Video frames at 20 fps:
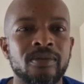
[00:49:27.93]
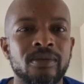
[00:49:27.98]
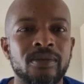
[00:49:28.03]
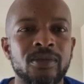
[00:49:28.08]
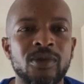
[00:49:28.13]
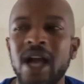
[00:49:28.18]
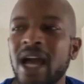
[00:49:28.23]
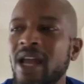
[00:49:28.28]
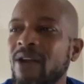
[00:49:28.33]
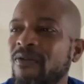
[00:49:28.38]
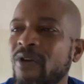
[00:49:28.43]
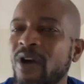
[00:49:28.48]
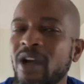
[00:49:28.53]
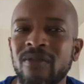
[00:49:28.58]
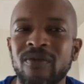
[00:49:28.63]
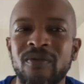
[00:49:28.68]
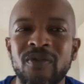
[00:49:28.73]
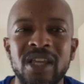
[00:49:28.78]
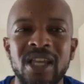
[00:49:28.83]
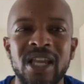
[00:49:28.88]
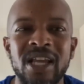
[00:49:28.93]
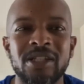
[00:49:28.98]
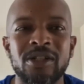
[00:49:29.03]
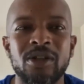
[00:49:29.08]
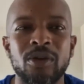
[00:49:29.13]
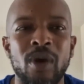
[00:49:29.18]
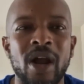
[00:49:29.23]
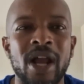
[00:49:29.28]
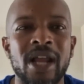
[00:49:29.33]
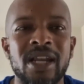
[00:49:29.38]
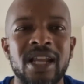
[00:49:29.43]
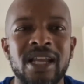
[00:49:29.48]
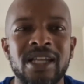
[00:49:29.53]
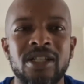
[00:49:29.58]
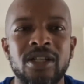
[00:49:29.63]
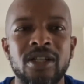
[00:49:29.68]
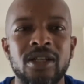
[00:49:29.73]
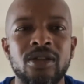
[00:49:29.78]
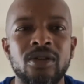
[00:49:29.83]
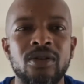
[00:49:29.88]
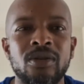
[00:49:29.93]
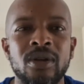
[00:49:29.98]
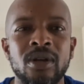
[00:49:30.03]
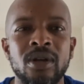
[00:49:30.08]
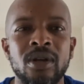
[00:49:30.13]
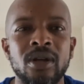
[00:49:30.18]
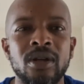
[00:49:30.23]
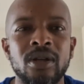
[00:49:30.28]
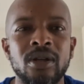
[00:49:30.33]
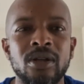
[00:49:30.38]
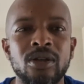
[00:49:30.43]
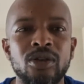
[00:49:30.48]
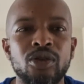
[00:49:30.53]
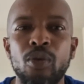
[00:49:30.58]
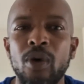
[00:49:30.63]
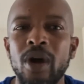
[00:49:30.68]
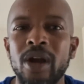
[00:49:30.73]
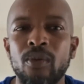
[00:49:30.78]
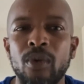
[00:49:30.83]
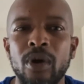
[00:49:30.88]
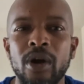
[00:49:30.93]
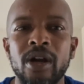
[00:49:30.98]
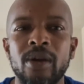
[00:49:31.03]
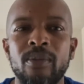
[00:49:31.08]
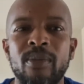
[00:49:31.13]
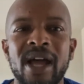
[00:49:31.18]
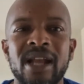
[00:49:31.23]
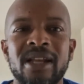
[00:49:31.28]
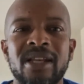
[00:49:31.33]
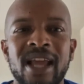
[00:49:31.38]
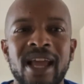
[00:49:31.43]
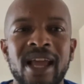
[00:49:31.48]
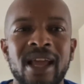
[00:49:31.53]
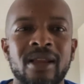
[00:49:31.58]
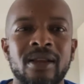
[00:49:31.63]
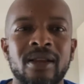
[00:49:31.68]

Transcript: You got a fucking Fiesta right next to you. Yeah. You wasn't worried about that.